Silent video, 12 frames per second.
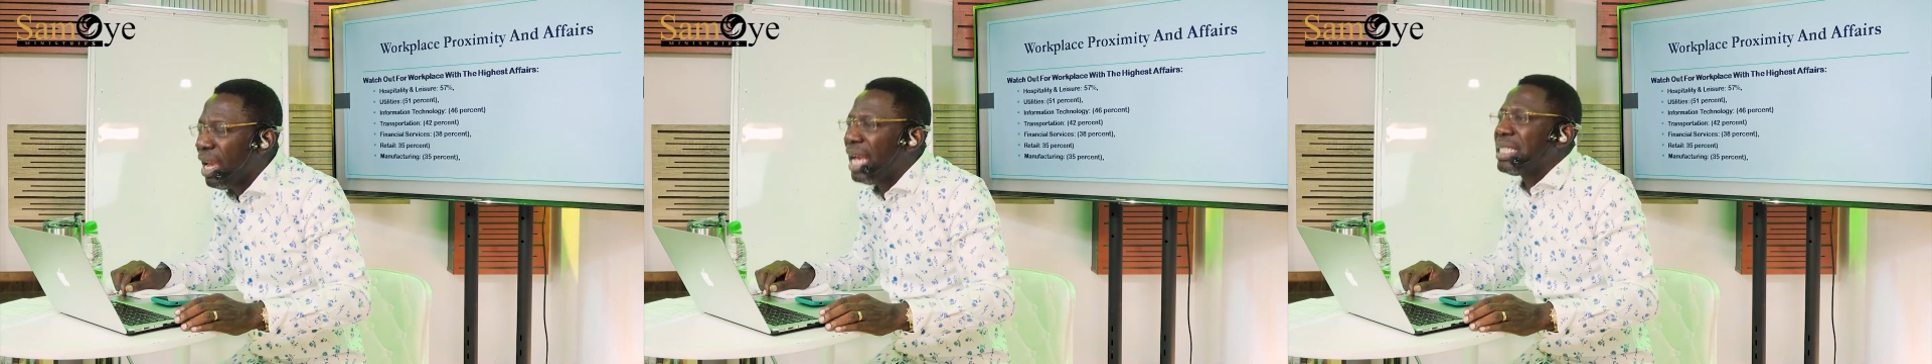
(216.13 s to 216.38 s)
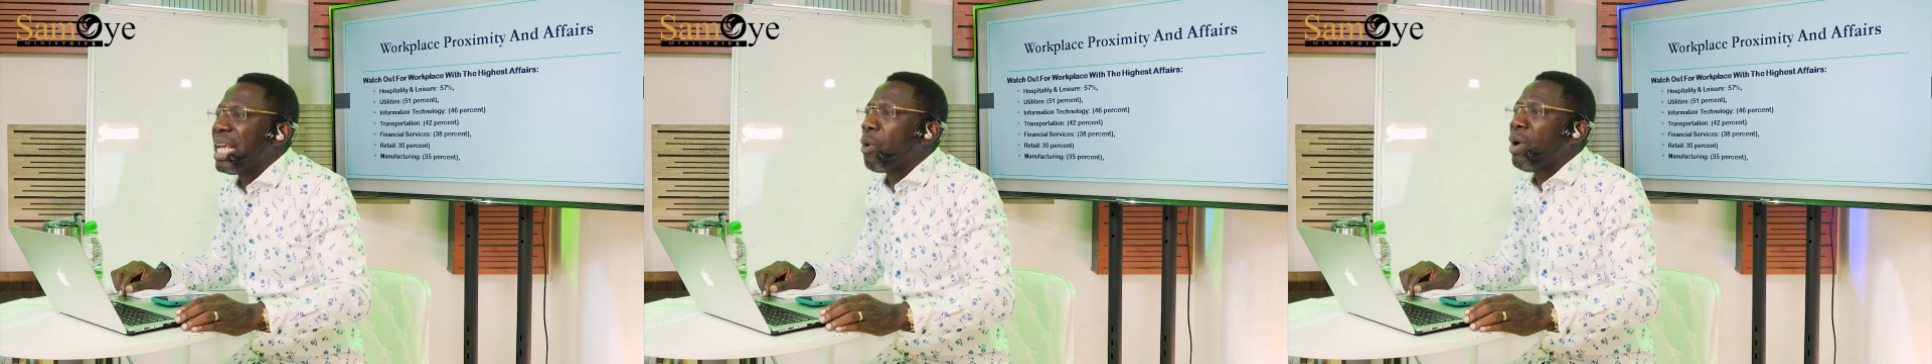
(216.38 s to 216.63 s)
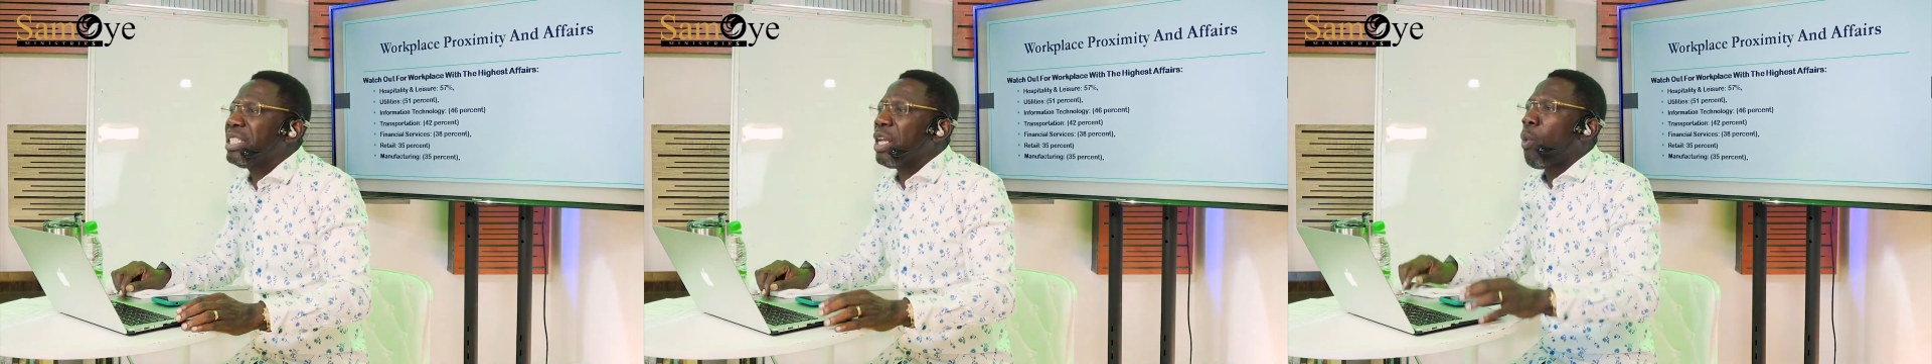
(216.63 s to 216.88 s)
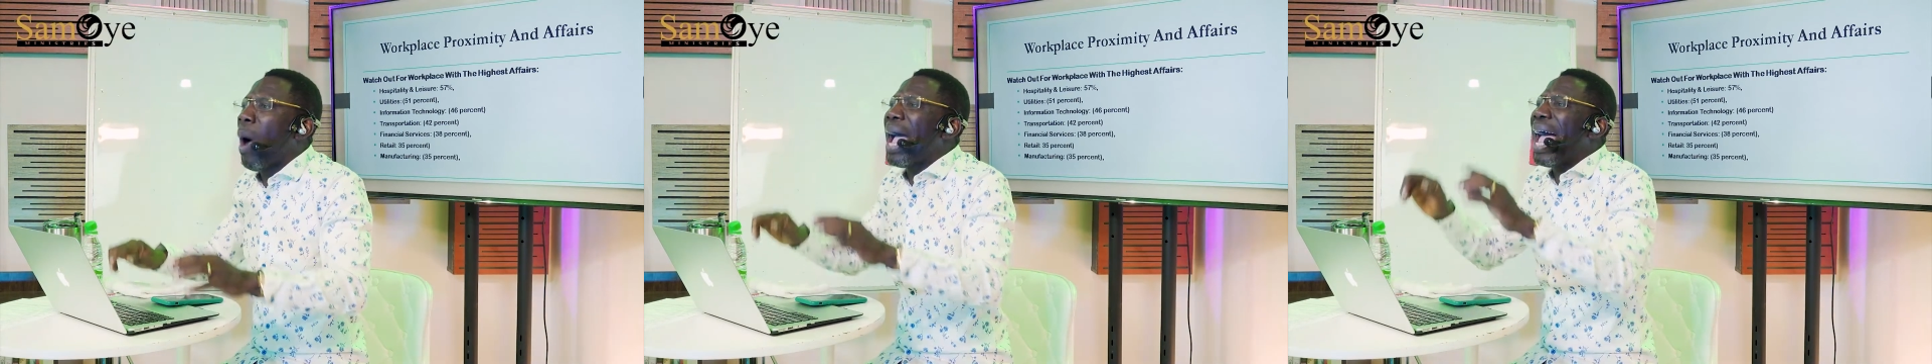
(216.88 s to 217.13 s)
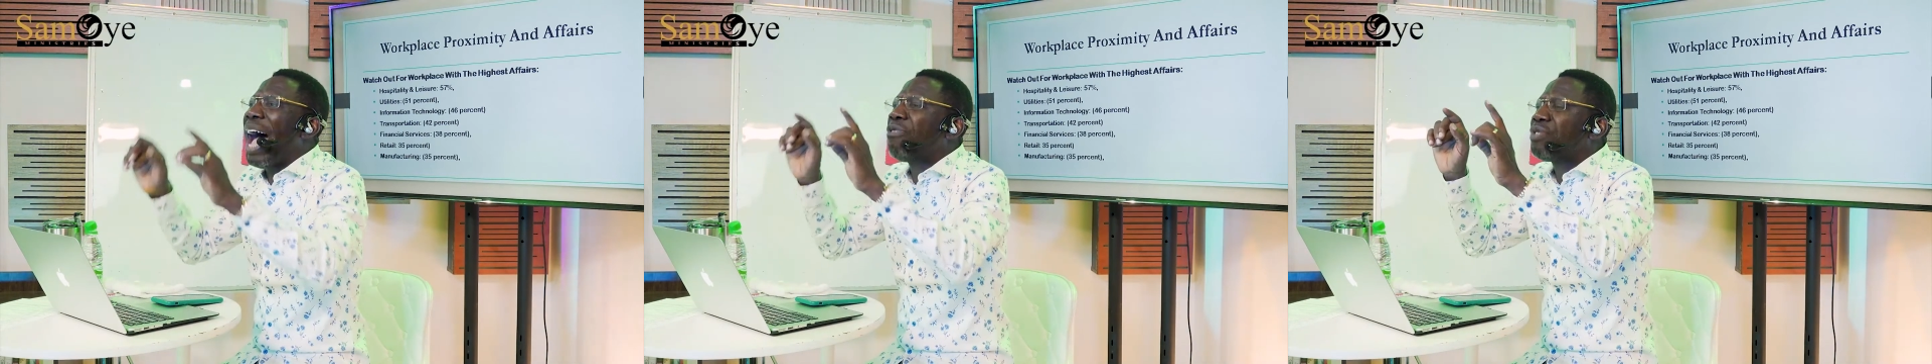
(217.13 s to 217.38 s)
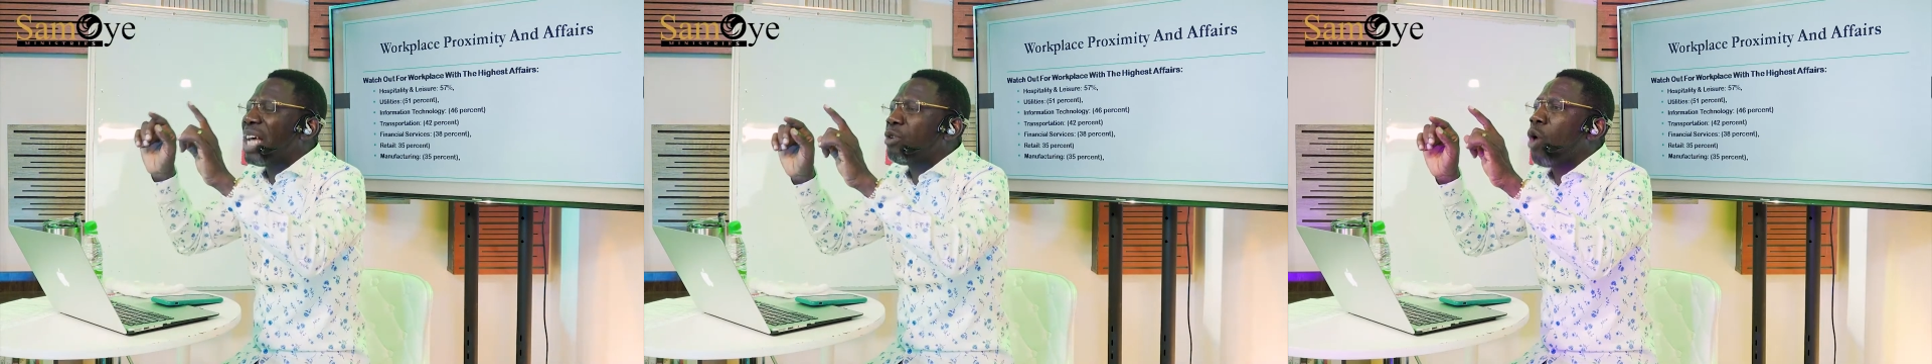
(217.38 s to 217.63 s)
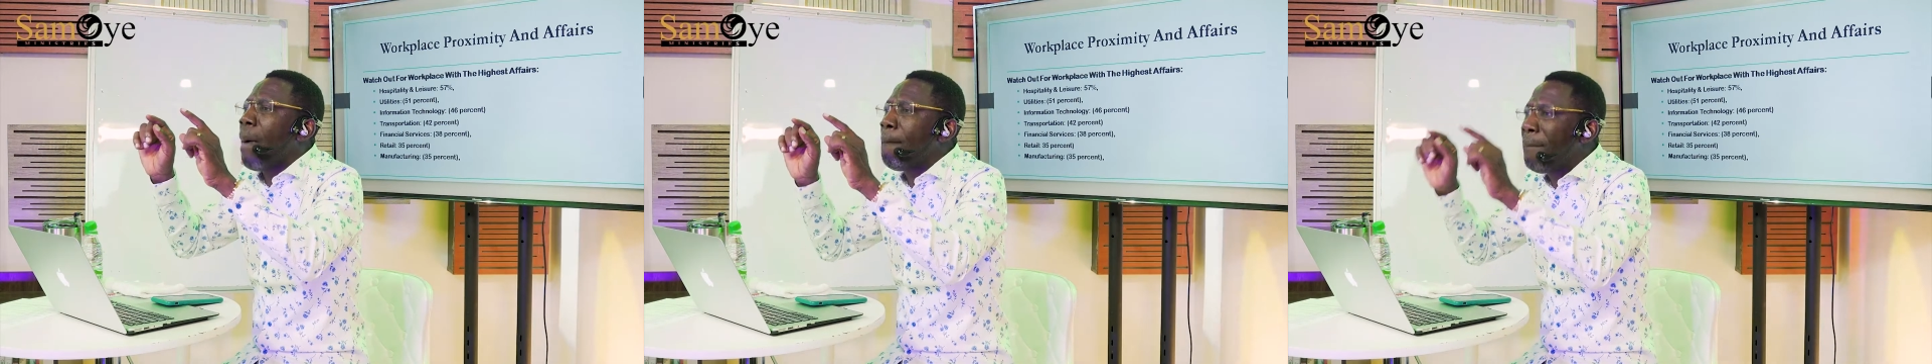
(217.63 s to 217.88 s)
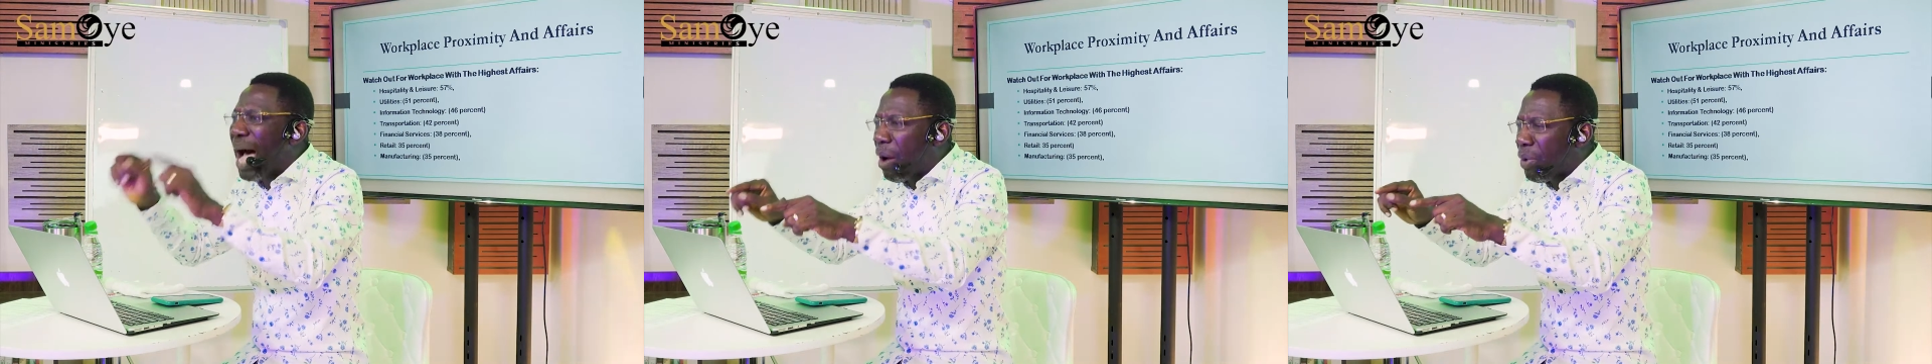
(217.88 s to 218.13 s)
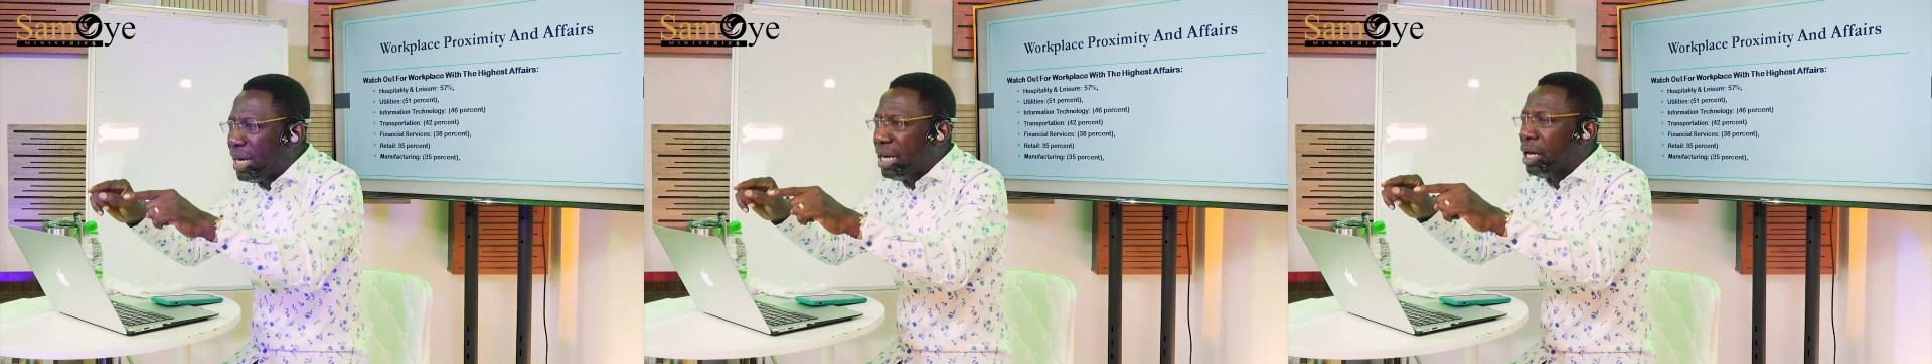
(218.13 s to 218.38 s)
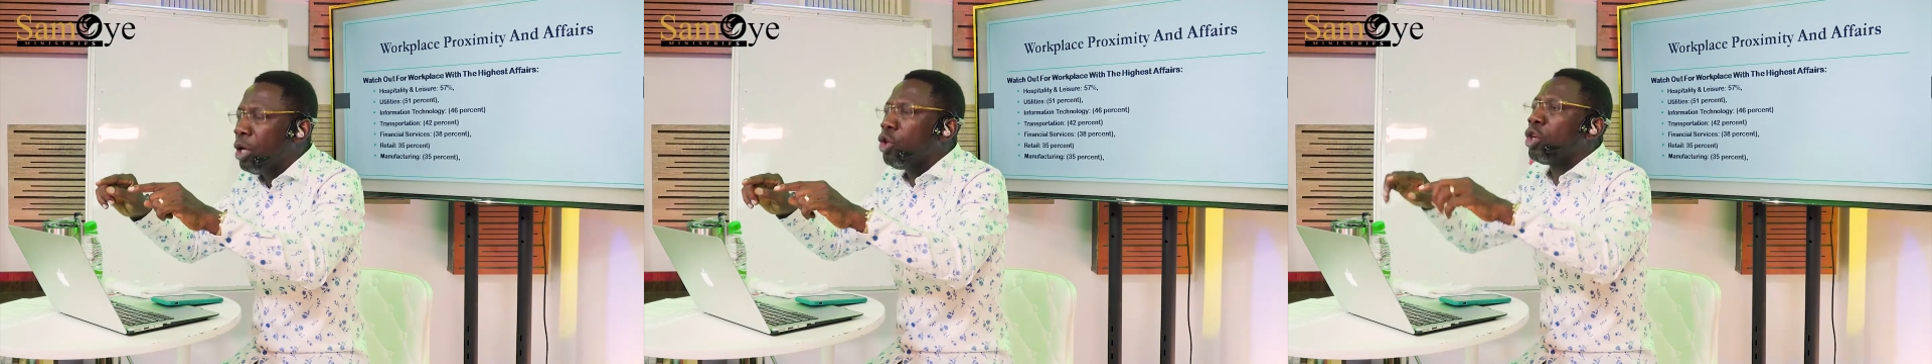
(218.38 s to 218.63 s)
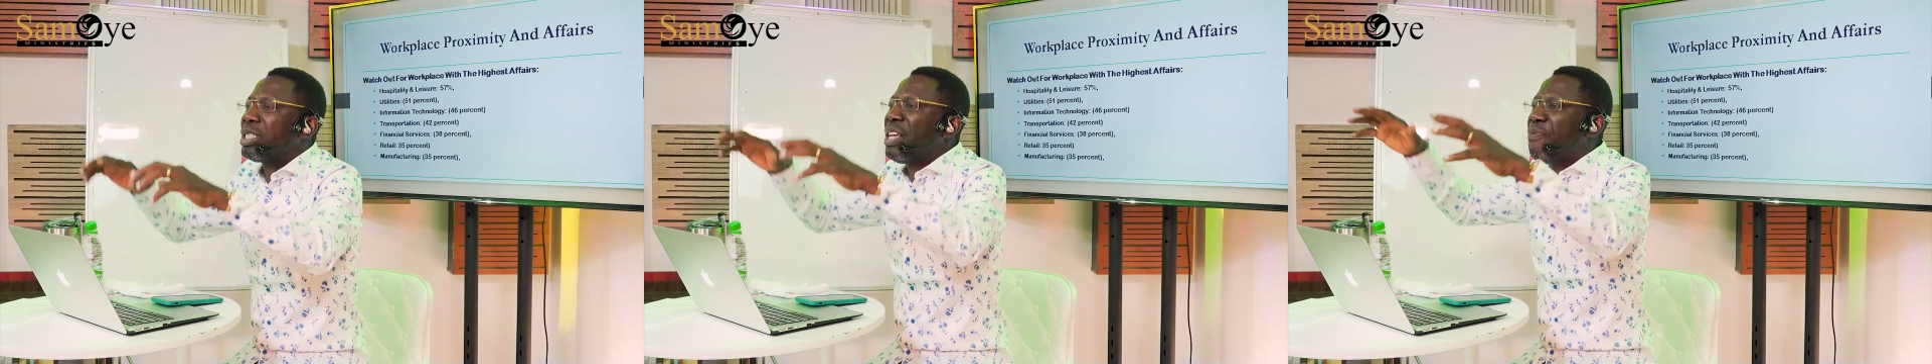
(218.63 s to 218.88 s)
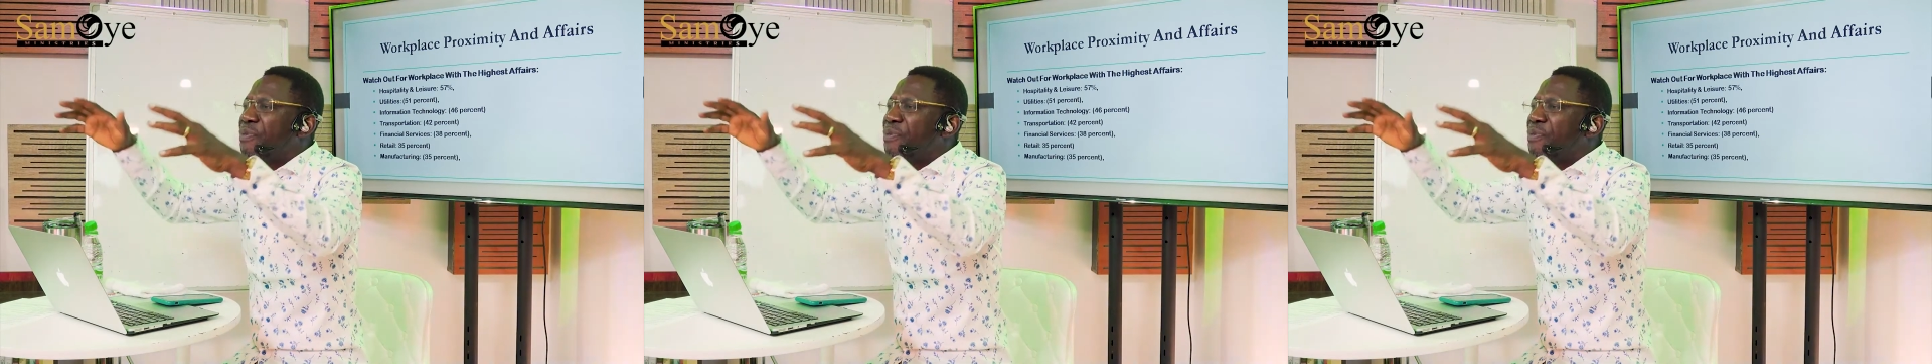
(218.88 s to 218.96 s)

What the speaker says: is the reason why after you are married, you're still